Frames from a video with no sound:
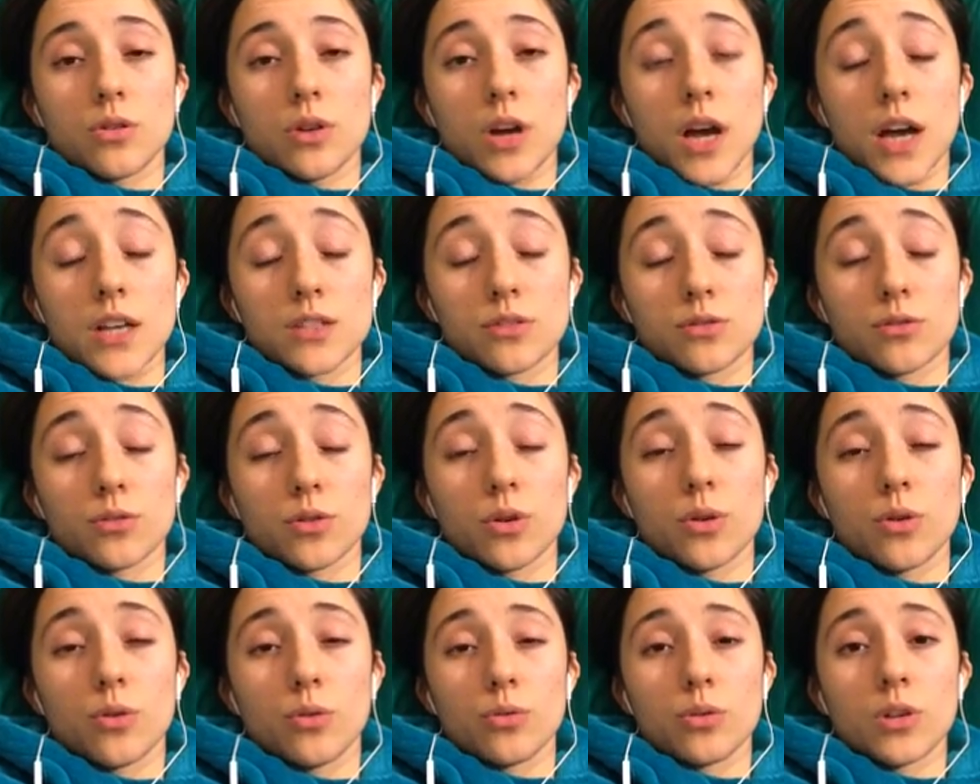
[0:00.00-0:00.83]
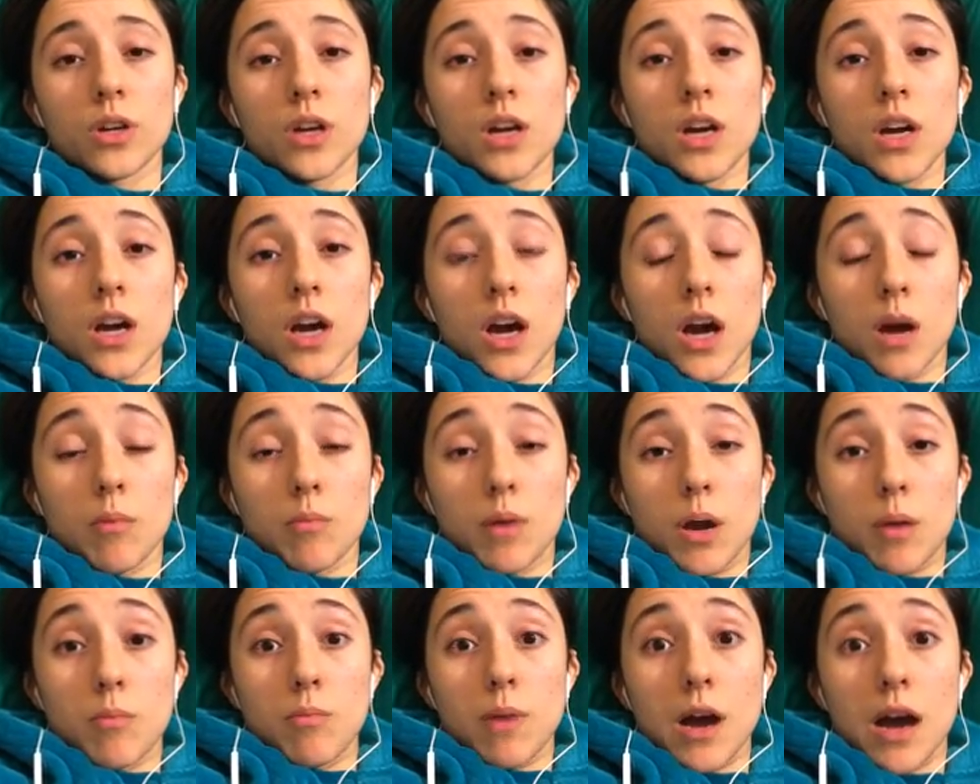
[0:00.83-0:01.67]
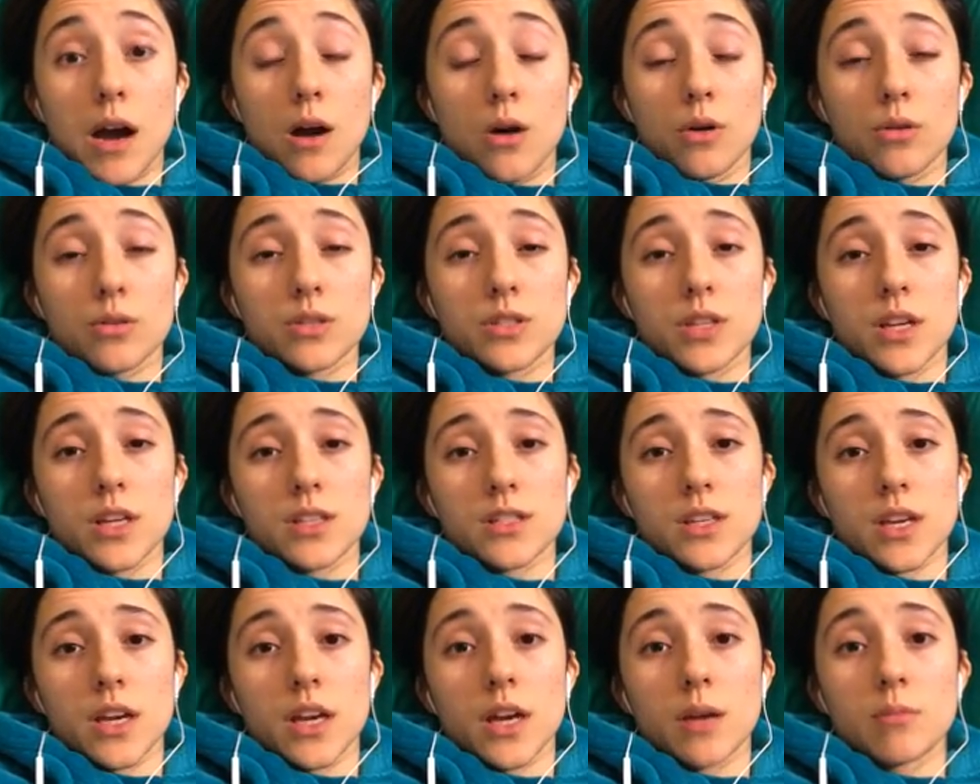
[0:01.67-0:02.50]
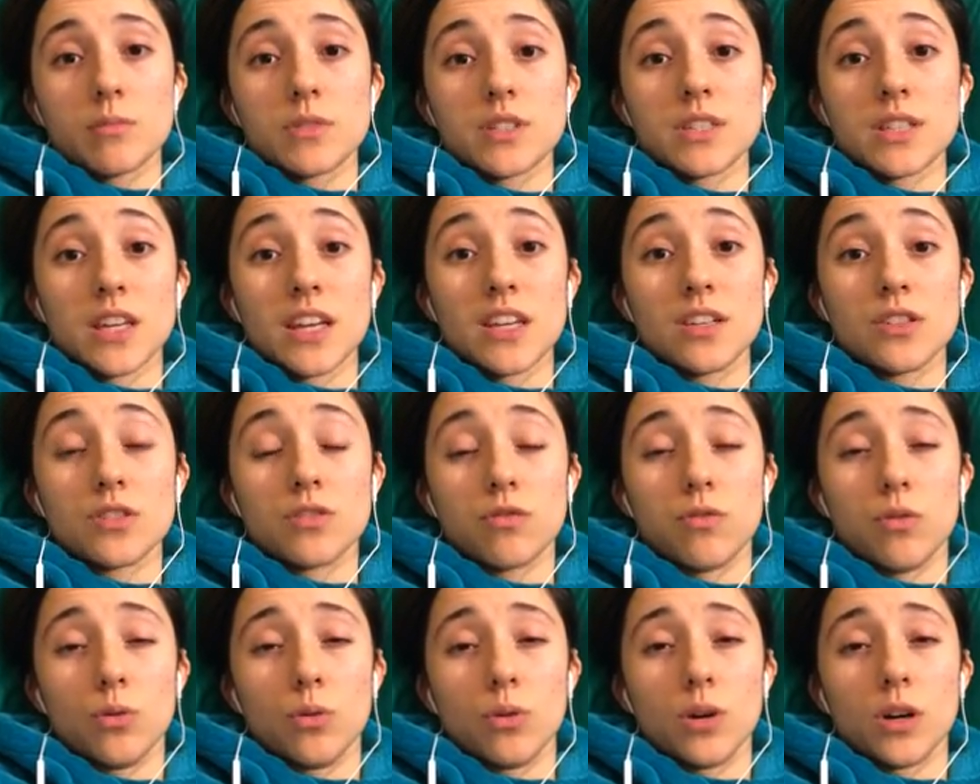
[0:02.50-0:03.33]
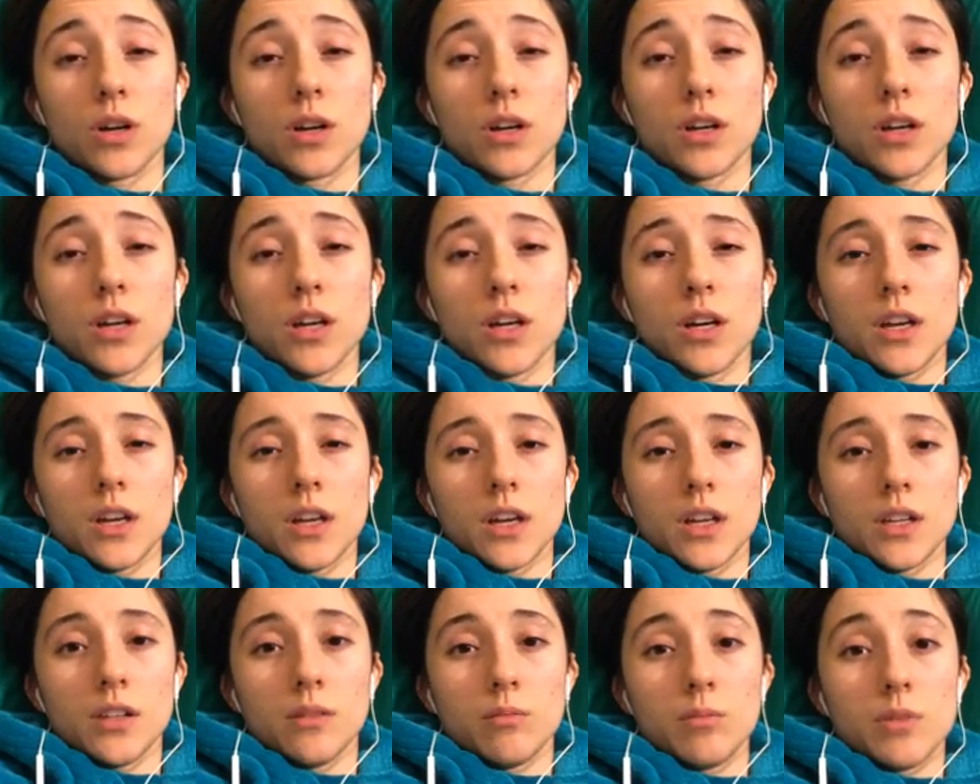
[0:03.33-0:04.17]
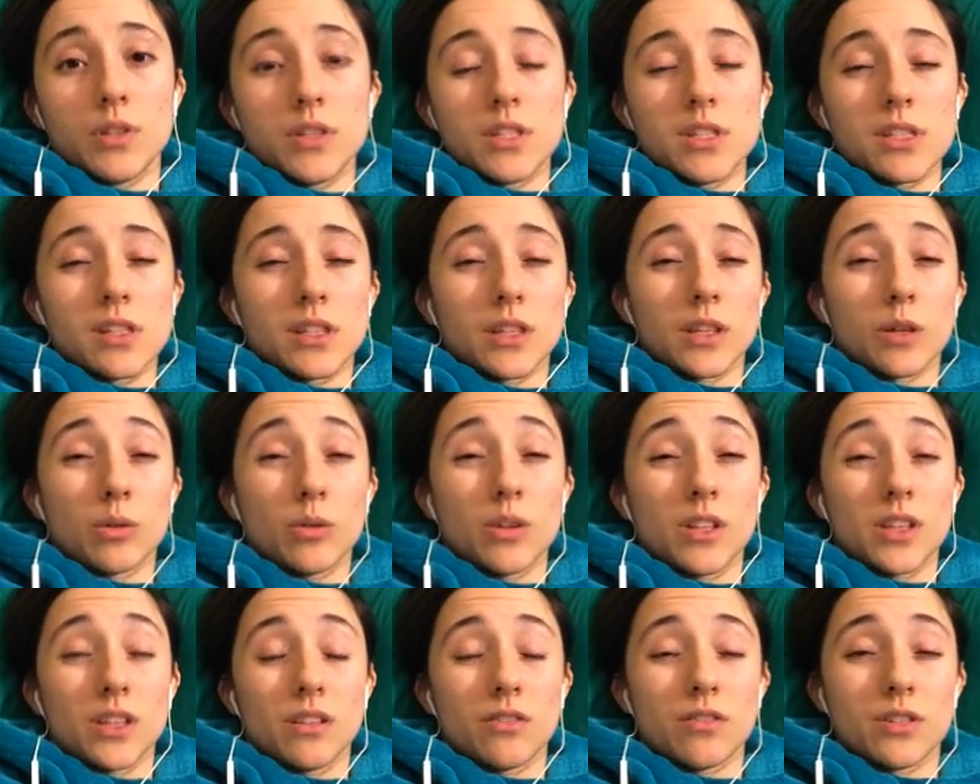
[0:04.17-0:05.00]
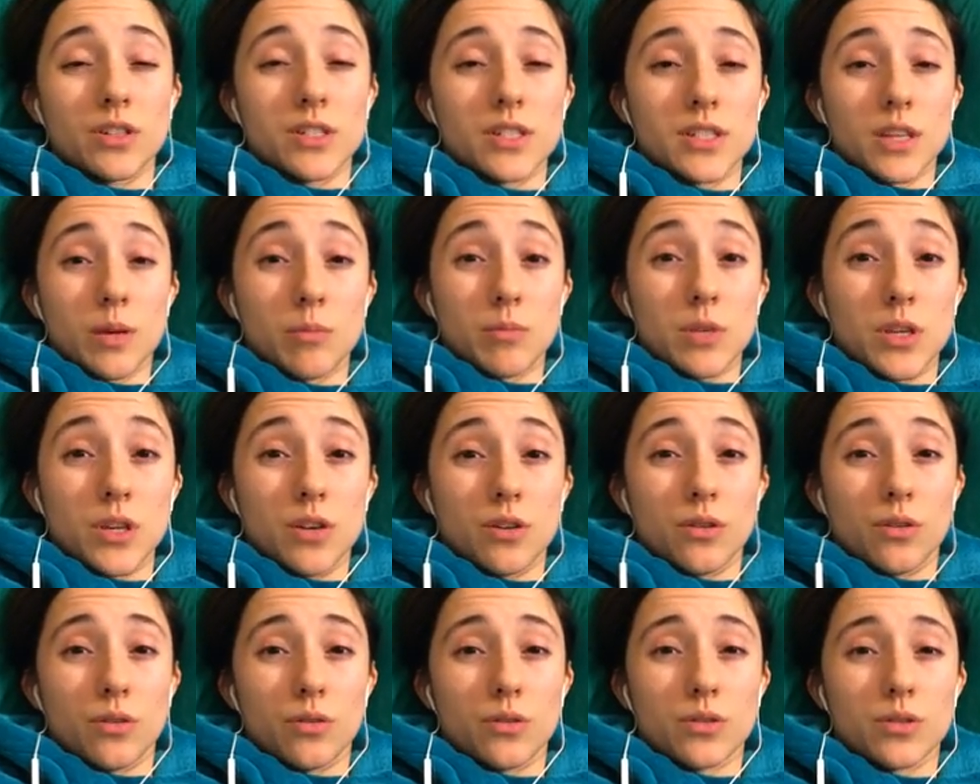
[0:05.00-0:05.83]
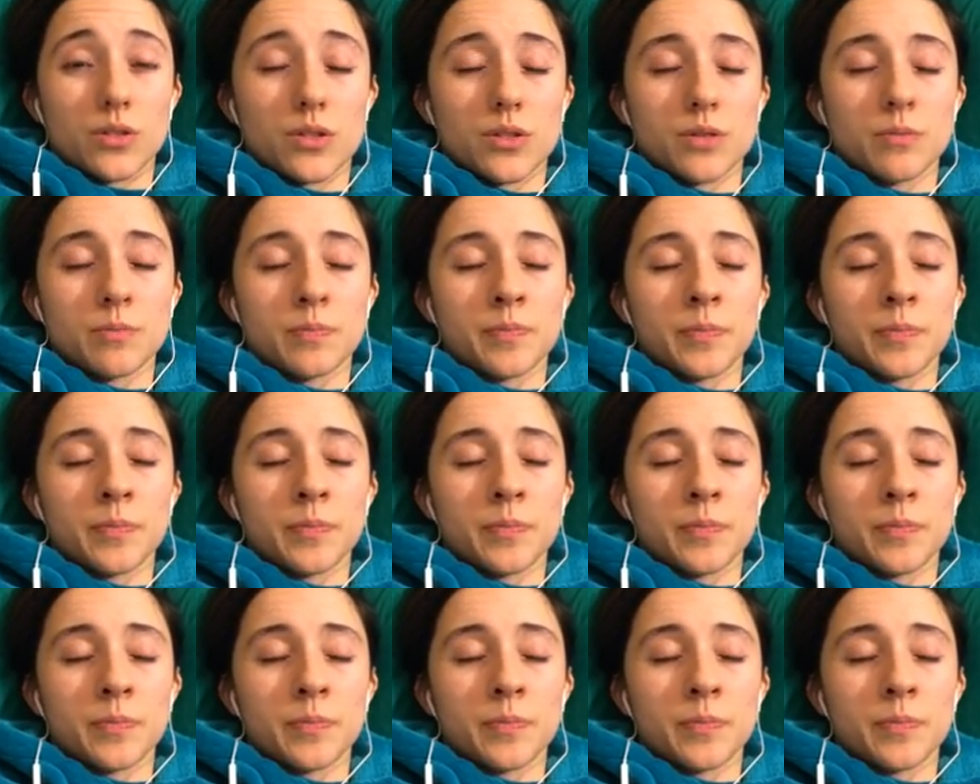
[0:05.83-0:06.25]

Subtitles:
has grown on my bowels, as I am stage 4 and have been dealing with it for some years.